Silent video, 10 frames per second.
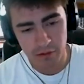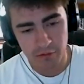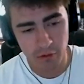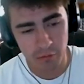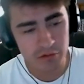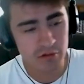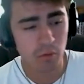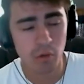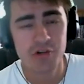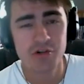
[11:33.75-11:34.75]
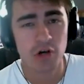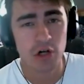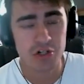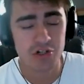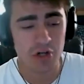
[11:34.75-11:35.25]
So we're just going to watch her
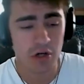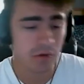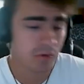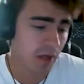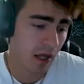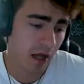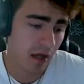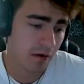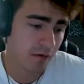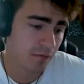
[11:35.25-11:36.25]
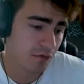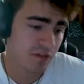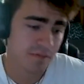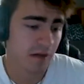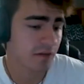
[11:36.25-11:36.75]
art show and
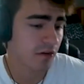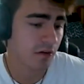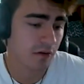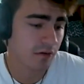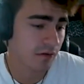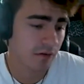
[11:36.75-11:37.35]
respect her.